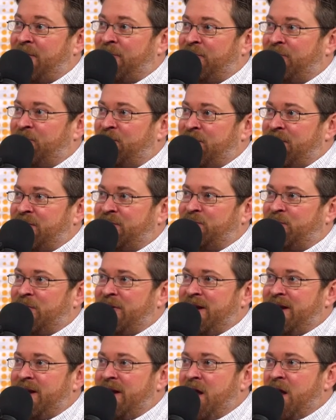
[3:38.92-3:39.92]
now in
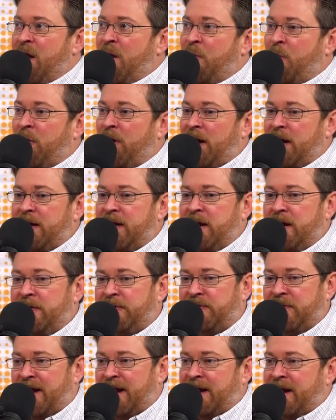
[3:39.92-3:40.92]
2020? Well, I
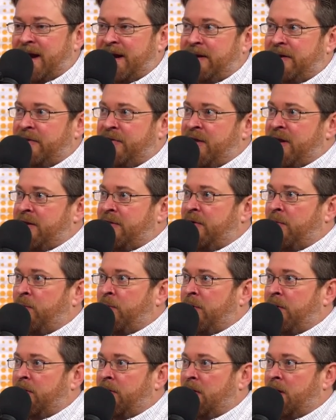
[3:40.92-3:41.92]
guess I'd like to think that
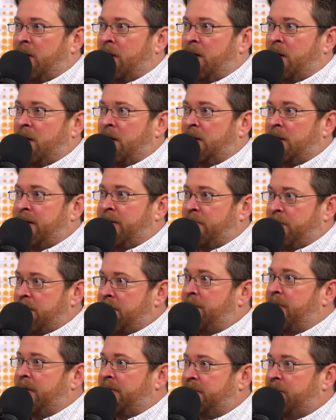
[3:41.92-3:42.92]
we're a leader
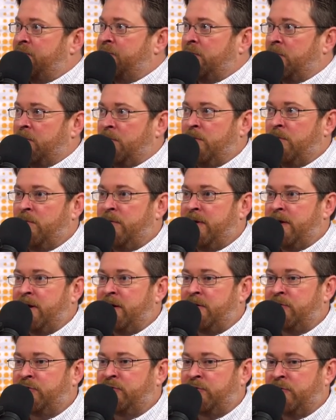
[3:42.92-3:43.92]
in the pest control
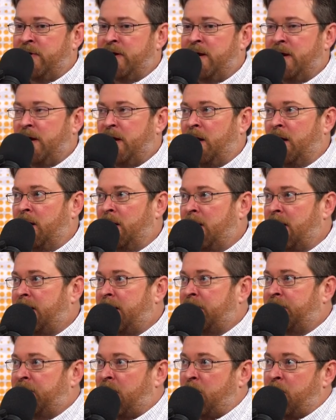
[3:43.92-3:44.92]
industry.
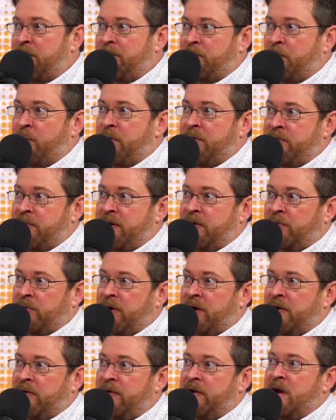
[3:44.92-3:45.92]
Like I said, we've been
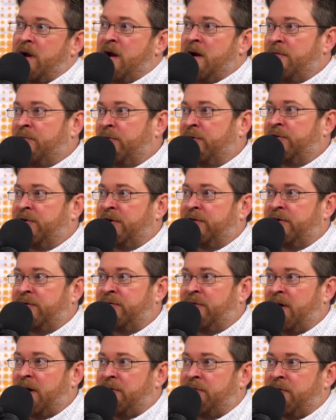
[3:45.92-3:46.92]
around for
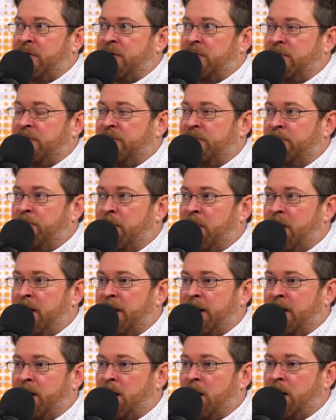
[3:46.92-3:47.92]
65 years,
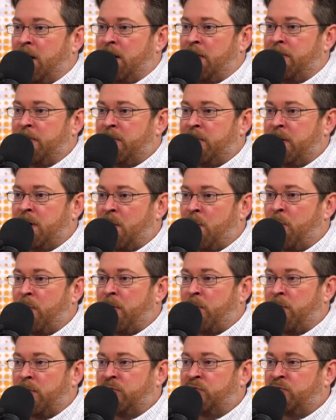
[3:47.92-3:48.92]
but you know,
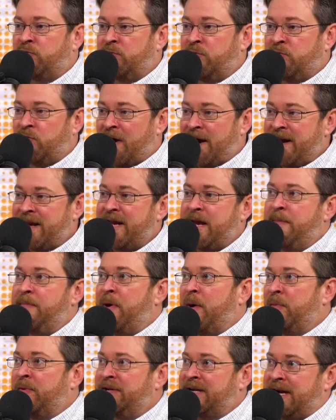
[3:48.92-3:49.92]
we're trying to
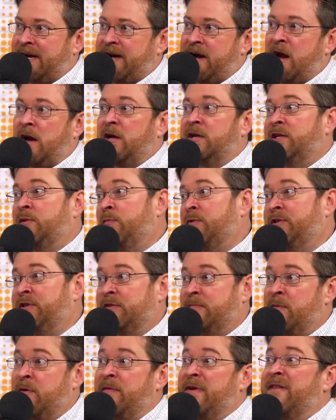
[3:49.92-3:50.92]
keep up with technology, which
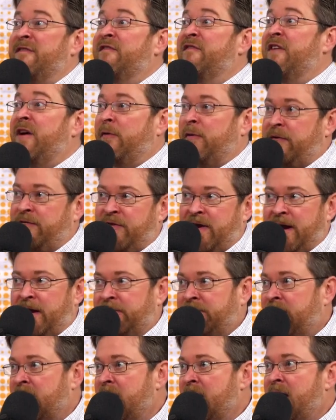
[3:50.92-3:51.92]
is moving very
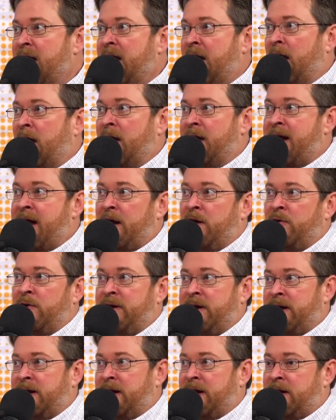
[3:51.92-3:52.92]
fast, not
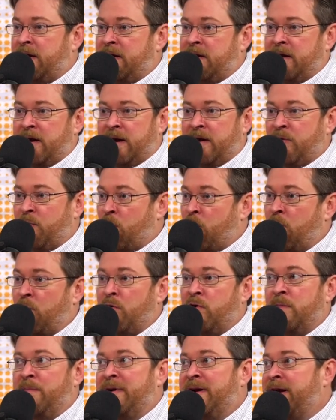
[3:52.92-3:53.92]
only in the
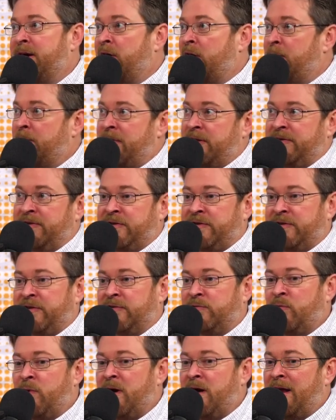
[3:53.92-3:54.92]
world but in our business
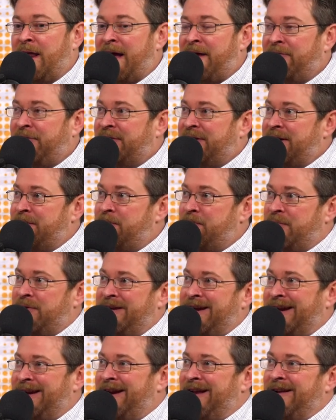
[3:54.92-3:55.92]
as well. I've seen
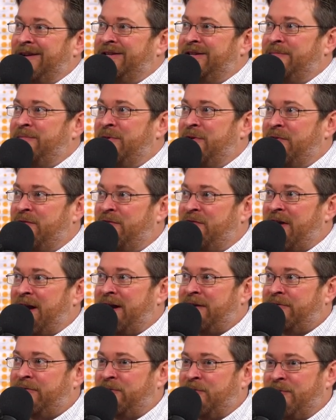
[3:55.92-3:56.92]
technology move
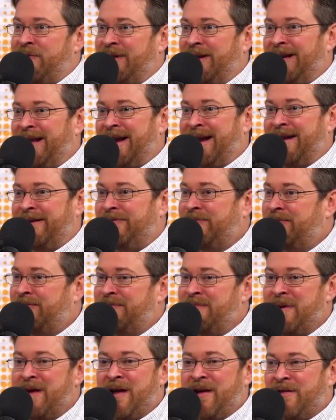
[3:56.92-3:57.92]
faster in the last
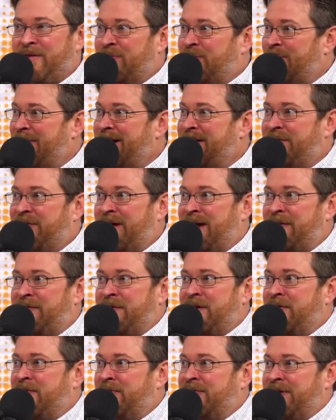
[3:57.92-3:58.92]
3 to 5
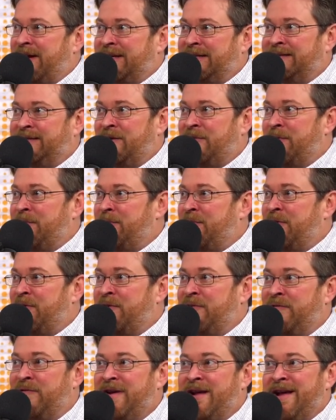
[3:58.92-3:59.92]
years and I saw it
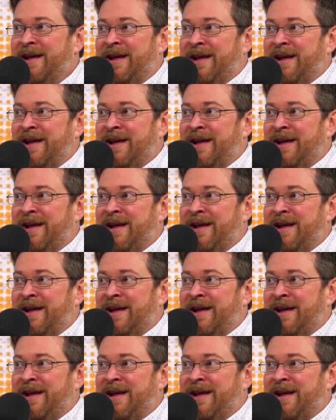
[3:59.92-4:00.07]
move